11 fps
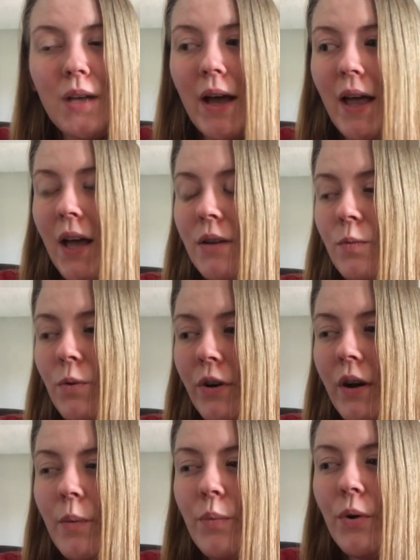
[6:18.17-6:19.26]
I had
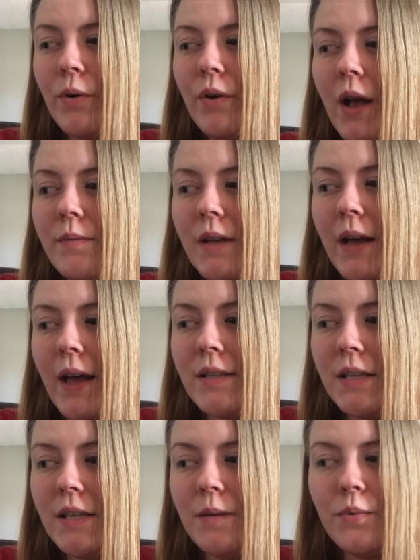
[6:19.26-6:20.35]
workout programs, I had
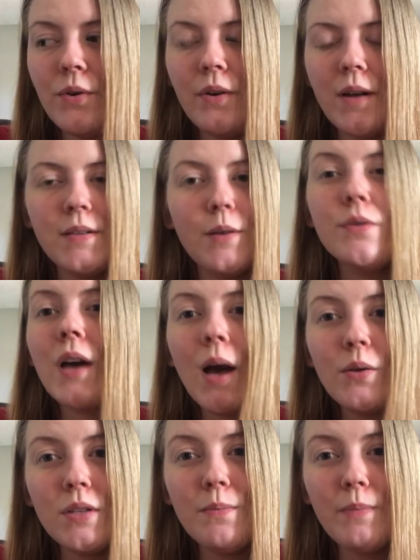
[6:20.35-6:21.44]
eating programs, I was
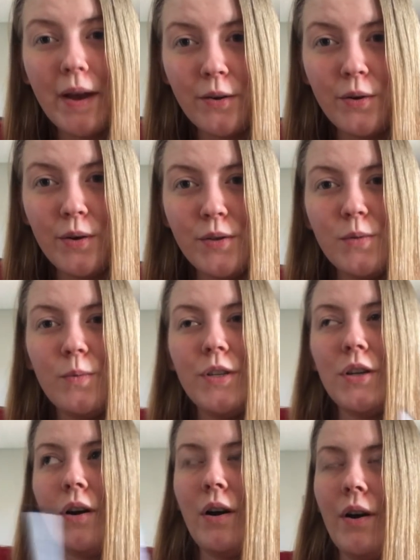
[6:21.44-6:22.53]
counting macros, which
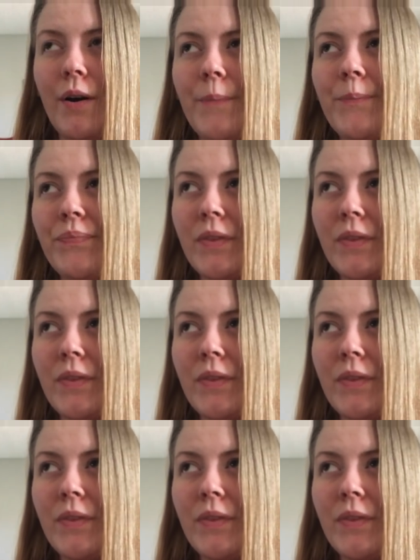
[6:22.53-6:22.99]
are